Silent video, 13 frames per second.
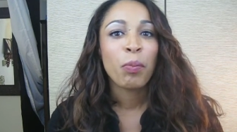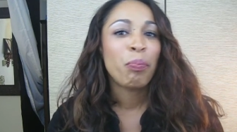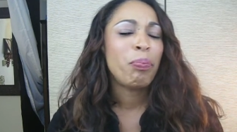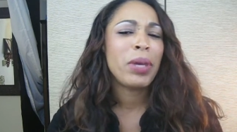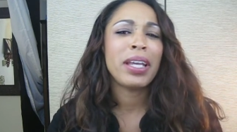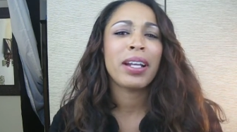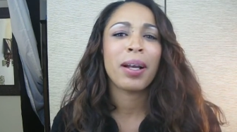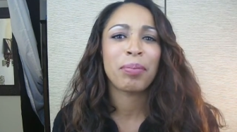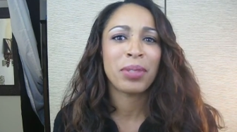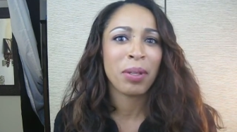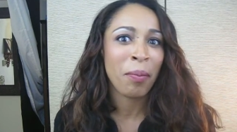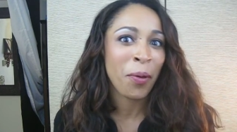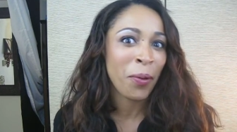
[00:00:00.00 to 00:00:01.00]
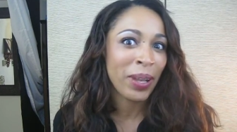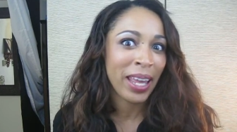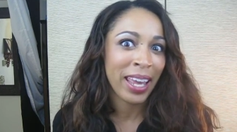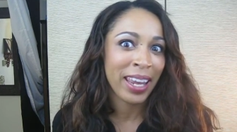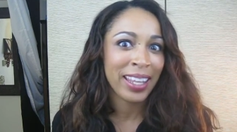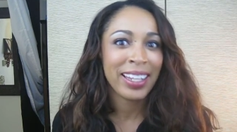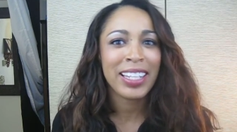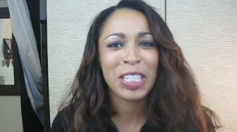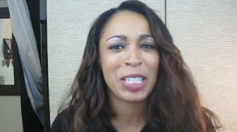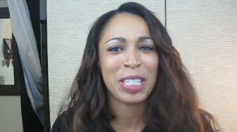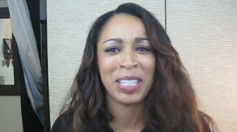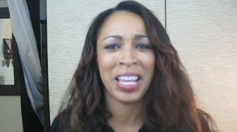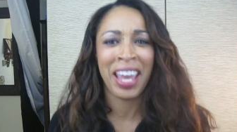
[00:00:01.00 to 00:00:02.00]
beat up some old lady, let's
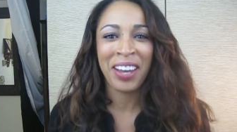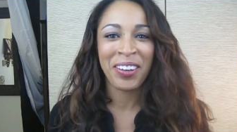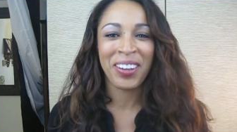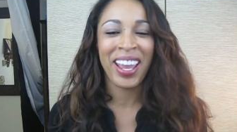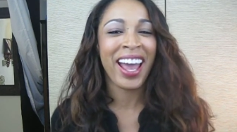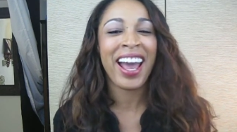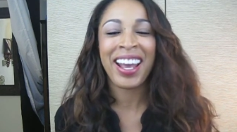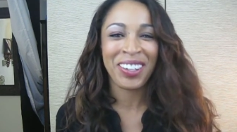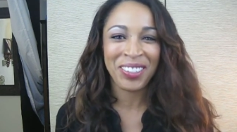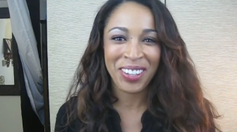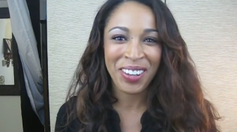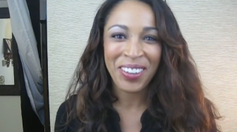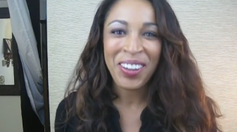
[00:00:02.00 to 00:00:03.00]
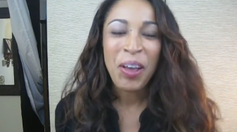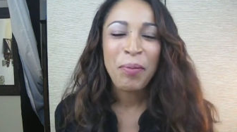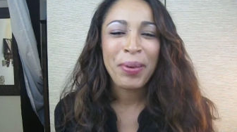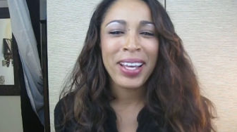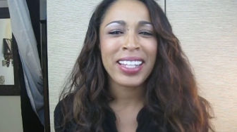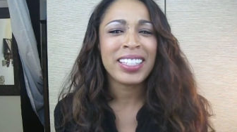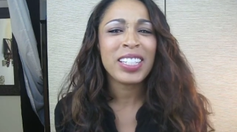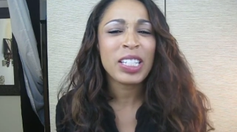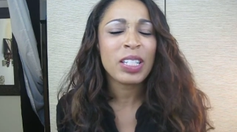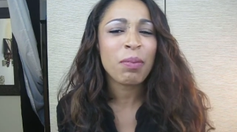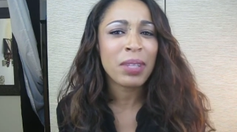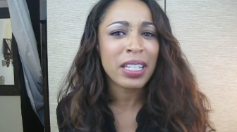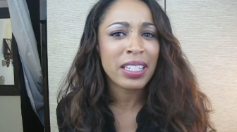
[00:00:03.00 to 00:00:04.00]
just say, okay, I don't know, but it's just
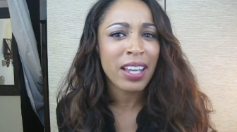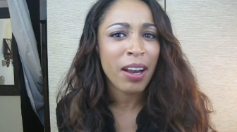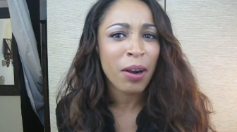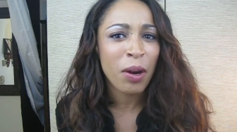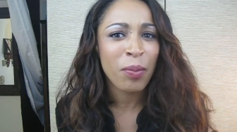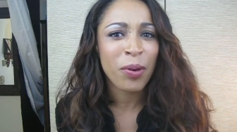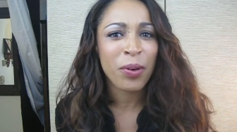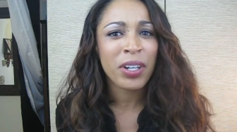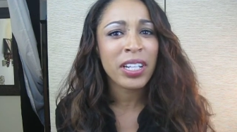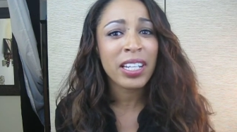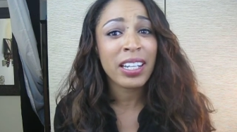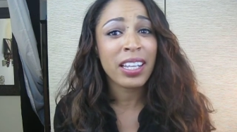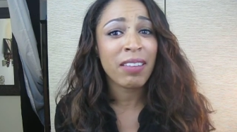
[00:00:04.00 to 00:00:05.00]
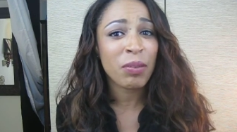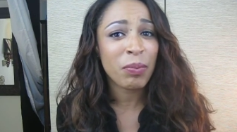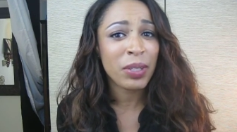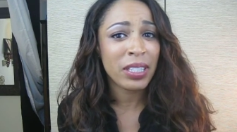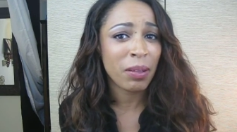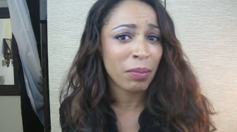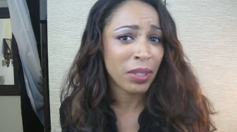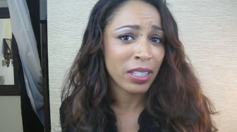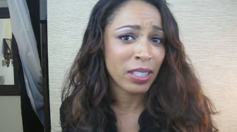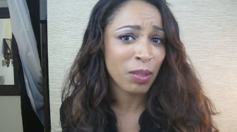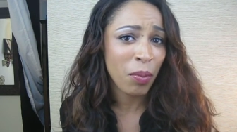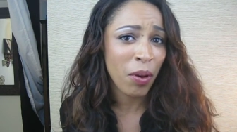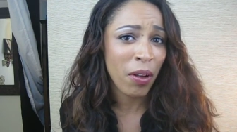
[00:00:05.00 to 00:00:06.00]
something terrible, or it could even be something
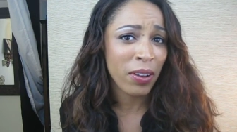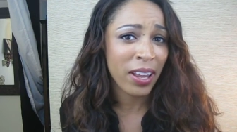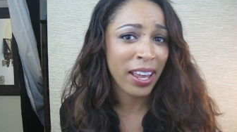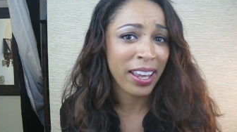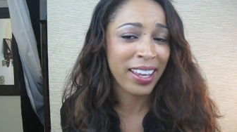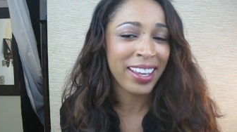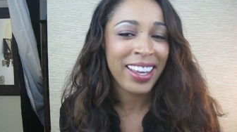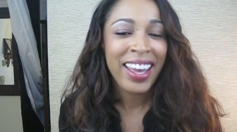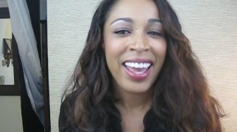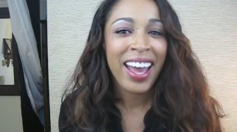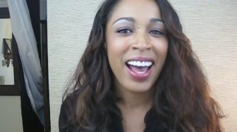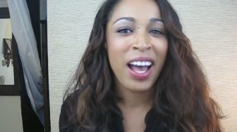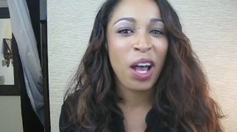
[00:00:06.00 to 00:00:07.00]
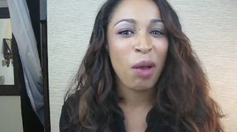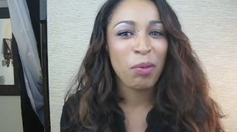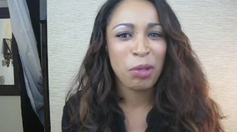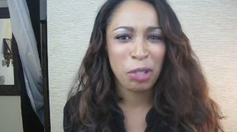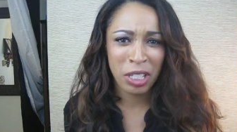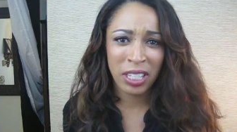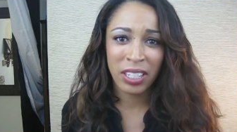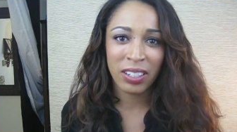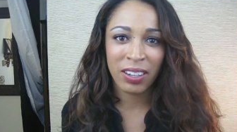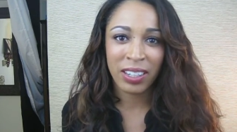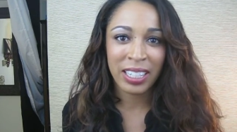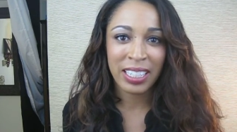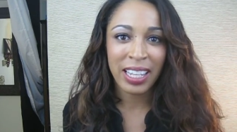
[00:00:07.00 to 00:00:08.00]
small like you cheated
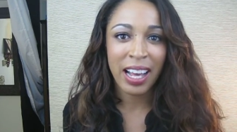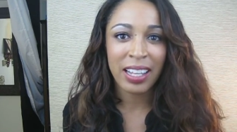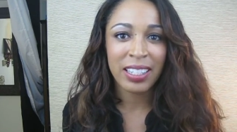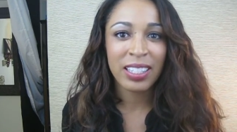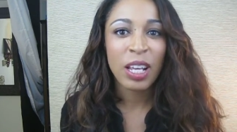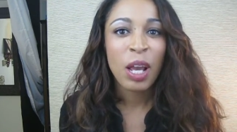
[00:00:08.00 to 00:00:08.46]
on a test.